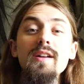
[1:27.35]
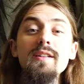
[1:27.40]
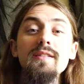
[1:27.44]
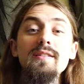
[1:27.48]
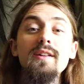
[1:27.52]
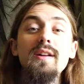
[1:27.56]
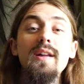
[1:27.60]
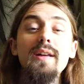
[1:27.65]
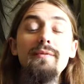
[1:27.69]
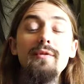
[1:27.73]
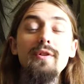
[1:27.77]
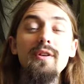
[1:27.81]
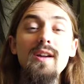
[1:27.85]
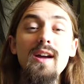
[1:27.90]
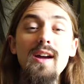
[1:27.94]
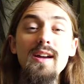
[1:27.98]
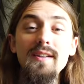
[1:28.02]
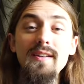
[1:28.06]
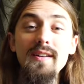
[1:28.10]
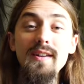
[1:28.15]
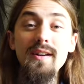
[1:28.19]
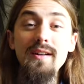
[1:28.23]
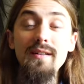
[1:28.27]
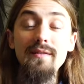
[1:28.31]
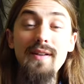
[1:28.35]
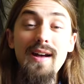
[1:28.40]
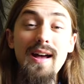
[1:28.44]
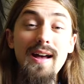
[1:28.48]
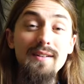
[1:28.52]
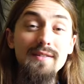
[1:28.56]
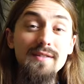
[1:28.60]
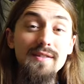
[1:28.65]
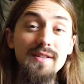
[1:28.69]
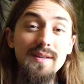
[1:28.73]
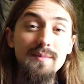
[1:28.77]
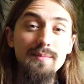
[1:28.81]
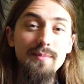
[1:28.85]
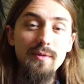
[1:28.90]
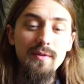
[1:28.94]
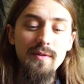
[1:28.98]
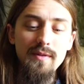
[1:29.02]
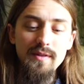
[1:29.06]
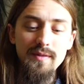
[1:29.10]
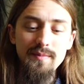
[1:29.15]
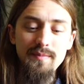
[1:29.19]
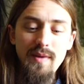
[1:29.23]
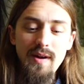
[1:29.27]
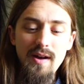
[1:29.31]
Right, to give you an idea of how simple
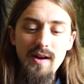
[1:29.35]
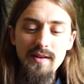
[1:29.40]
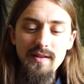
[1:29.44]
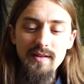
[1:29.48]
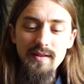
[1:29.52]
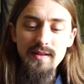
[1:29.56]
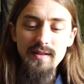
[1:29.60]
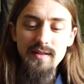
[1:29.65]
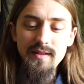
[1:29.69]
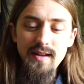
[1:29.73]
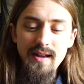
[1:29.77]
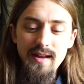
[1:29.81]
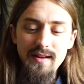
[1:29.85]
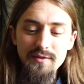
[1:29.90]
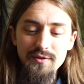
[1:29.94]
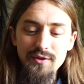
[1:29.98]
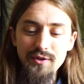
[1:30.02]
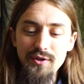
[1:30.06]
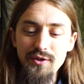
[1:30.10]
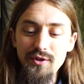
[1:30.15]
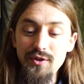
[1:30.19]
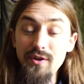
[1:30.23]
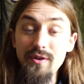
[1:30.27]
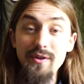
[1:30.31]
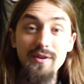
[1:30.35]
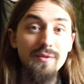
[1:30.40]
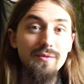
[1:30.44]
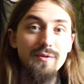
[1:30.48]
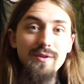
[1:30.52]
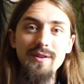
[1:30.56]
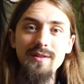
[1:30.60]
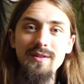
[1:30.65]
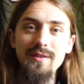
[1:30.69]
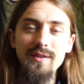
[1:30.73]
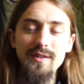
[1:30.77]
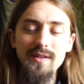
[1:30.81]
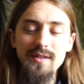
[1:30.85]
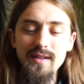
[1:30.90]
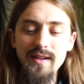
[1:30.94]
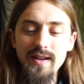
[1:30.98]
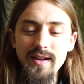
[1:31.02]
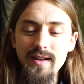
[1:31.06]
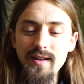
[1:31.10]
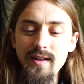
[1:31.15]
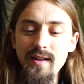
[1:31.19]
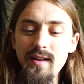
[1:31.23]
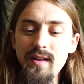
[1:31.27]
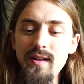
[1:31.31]
this mod is, I'll just show you what it looks
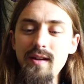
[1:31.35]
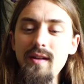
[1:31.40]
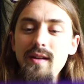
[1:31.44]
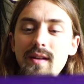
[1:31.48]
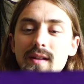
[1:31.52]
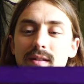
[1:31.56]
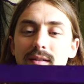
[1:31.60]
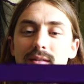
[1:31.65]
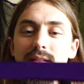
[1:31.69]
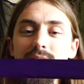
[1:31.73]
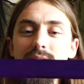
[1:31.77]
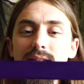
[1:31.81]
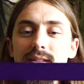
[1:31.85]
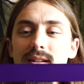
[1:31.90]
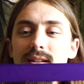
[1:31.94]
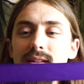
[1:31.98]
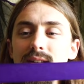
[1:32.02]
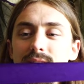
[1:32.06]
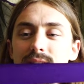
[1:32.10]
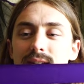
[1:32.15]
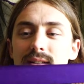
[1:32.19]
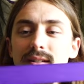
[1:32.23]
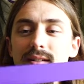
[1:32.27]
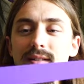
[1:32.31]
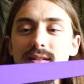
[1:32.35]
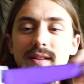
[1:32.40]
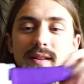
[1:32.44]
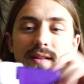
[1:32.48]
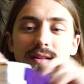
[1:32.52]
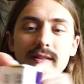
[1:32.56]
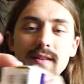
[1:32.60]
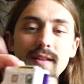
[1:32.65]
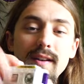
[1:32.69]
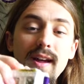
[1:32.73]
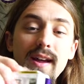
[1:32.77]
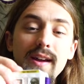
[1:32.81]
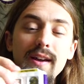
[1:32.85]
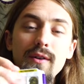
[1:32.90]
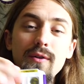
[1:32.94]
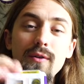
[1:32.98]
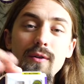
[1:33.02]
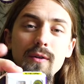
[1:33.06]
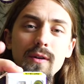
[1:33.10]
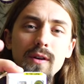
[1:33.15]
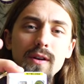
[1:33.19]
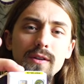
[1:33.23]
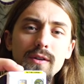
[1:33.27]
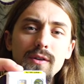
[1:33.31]
like. This is the
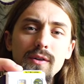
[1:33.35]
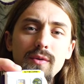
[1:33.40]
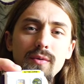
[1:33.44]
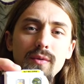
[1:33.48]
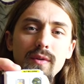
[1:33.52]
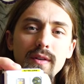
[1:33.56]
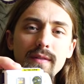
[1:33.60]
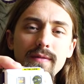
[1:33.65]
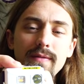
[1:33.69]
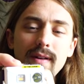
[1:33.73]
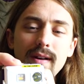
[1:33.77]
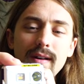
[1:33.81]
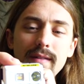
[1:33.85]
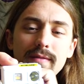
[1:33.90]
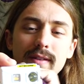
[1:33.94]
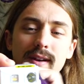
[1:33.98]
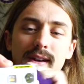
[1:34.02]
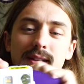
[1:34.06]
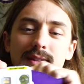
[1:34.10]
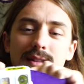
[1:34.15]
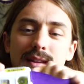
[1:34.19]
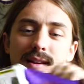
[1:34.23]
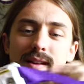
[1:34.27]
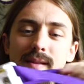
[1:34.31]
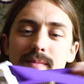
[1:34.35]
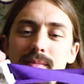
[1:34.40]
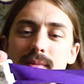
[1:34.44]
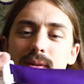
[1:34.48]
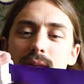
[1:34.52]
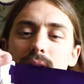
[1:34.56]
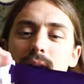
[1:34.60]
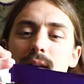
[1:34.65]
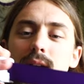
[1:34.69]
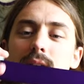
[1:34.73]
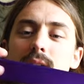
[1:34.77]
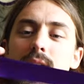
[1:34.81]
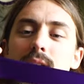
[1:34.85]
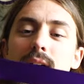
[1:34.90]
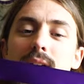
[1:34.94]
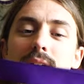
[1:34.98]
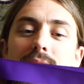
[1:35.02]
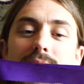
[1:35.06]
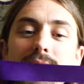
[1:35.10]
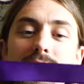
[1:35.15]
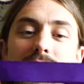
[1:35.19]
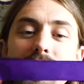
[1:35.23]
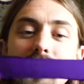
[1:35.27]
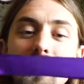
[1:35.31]
Nitecore NU25 headlamp,
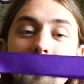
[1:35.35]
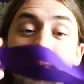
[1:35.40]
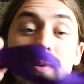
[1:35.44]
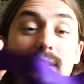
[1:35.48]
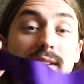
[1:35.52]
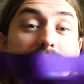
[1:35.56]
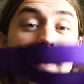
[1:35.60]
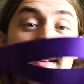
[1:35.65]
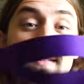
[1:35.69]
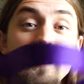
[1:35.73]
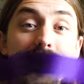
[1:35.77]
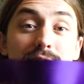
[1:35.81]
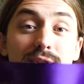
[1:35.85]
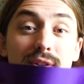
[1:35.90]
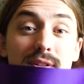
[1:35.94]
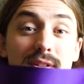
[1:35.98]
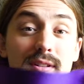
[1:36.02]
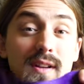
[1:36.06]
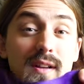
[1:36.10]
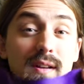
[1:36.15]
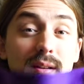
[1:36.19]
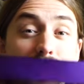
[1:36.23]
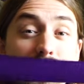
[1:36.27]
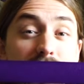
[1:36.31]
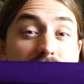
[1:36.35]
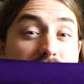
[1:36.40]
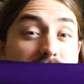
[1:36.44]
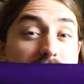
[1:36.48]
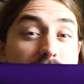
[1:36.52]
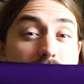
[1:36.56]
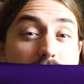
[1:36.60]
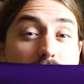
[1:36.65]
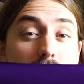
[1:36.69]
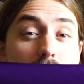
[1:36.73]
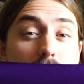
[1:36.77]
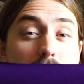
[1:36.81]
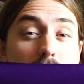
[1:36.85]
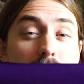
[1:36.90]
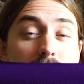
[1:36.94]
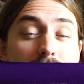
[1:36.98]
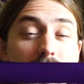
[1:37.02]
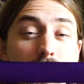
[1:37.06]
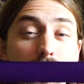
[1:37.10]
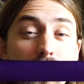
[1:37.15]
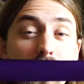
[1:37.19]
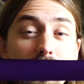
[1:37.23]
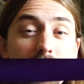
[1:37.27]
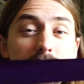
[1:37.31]
and this is basically just a piece of
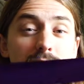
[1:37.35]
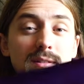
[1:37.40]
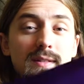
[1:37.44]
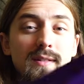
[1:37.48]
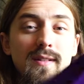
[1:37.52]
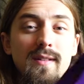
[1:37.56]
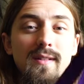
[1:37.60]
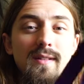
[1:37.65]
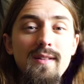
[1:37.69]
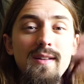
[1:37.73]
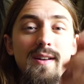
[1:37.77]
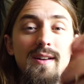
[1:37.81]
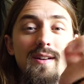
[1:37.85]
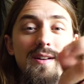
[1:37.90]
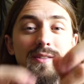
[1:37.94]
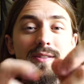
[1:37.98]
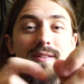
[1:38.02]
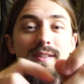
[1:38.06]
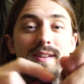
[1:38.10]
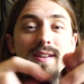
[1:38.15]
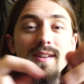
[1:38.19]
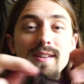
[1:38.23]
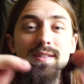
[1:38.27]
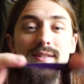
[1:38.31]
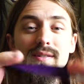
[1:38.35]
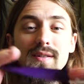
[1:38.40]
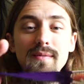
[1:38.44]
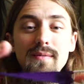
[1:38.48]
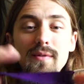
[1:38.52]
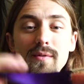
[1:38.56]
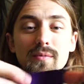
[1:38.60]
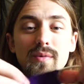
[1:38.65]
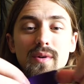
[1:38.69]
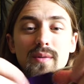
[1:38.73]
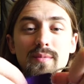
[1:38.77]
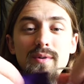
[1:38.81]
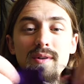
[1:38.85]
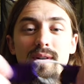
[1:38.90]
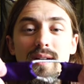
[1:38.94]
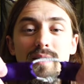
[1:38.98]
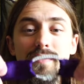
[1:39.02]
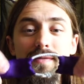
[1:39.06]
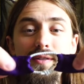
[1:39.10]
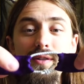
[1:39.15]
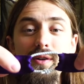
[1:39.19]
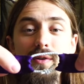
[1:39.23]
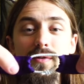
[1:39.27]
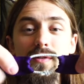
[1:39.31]
grosgrain ribbon and on the ends of the ribbon
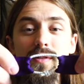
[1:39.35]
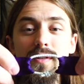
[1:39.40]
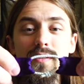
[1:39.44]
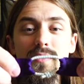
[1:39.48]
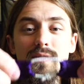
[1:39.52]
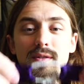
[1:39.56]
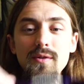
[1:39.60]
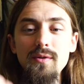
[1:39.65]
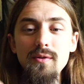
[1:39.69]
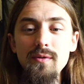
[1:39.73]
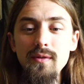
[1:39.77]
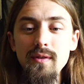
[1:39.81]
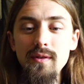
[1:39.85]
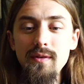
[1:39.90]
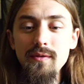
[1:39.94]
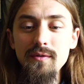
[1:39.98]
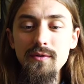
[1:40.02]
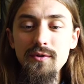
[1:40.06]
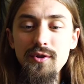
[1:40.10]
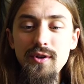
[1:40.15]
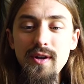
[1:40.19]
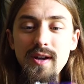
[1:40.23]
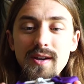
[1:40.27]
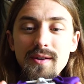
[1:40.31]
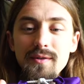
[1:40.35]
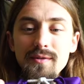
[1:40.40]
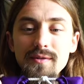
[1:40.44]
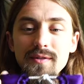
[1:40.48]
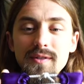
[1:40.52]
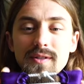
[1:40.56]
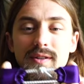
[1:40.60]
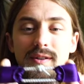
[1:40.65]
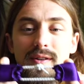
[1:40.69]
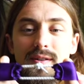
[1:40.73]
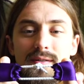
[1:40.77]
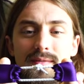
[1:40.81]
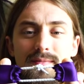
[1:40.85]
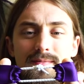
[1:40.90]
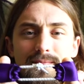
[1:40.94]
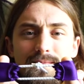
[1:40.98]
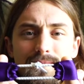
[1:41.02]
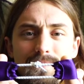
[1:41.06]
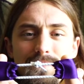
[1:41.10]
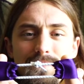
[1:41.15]
I've sewn in two little channels here